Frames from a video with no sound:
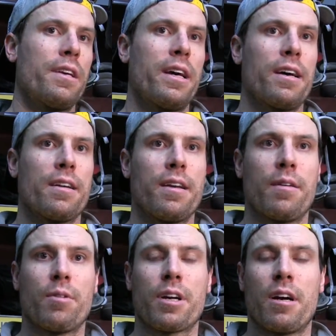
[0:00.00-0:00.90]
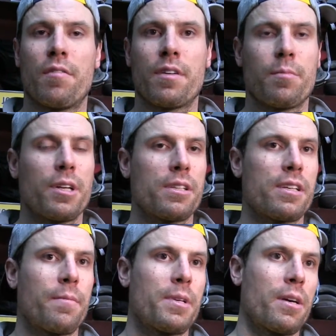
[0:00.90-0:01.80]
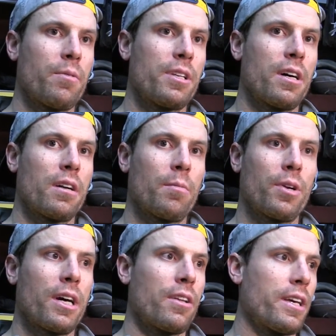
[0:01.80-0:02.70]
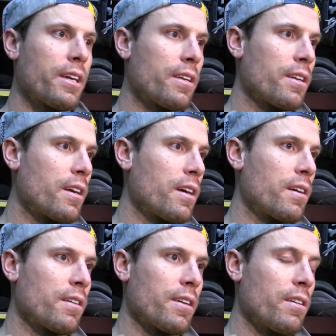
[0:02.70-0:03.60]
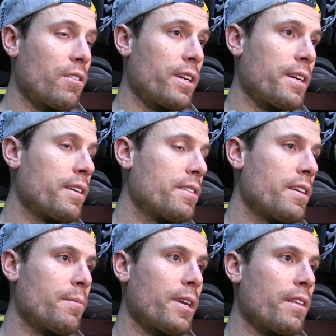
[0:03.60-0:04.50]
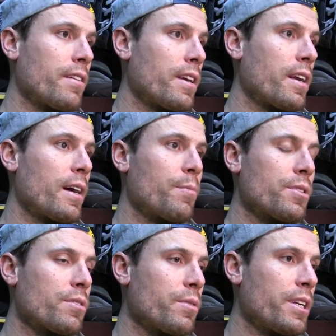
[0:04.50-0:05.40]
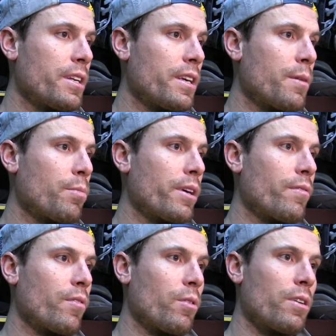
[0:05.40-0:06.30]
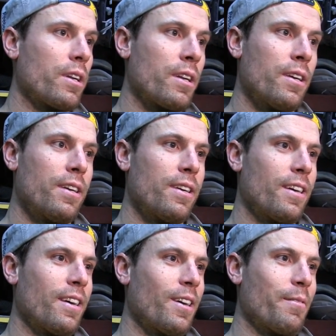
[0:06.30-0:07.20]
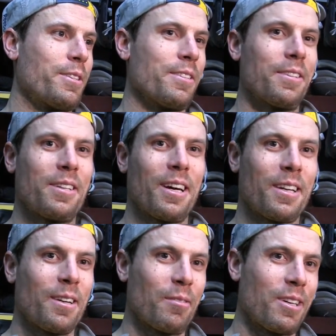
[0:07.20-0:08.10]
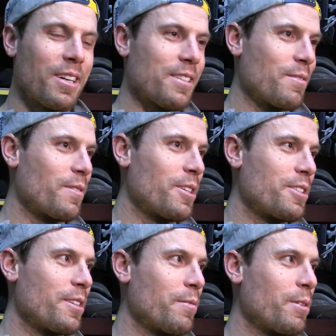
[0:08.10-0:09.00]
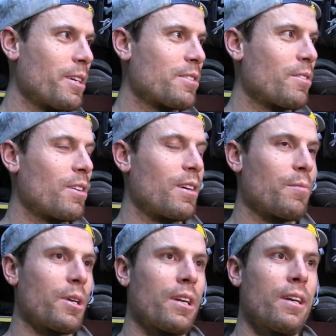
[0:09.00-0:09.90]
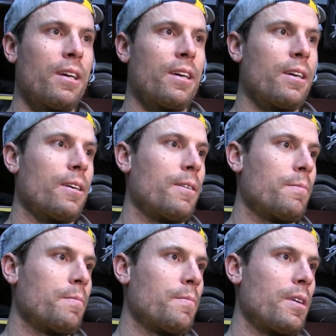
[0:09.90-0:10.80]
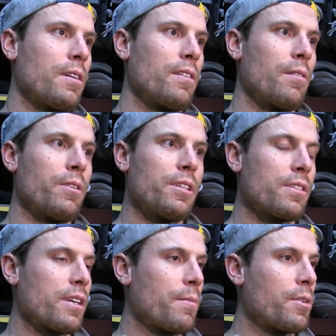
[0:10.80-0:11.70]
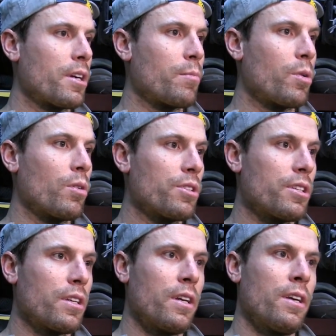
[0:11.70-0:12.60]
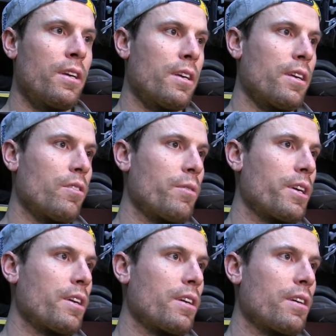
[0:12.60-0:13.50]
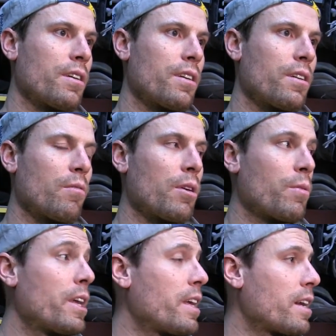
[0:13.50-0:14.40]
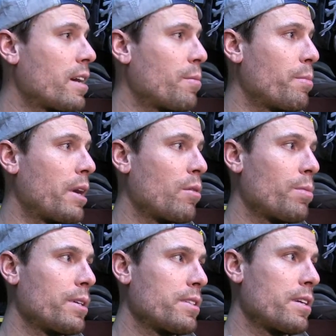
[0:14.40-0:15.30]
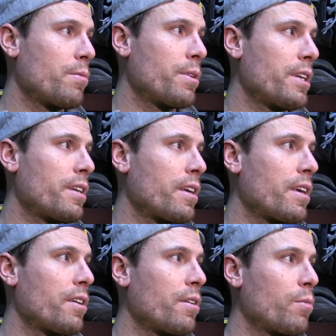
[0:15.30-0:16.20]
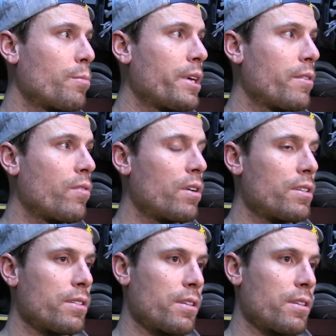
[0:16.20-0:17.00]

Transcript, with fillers: Yeah, yeah, we're confident, but at the same time we talked about how they can, uh, you know, they're a good team and anything can happen. So we need to keep playing forward. And uh, obviously the talk didn't work because the first shift we got scored on. But um, I thought we just kept our composure. You know, we could have could have went away. They had a couple power plays there. We needed to kill them. Were big for us.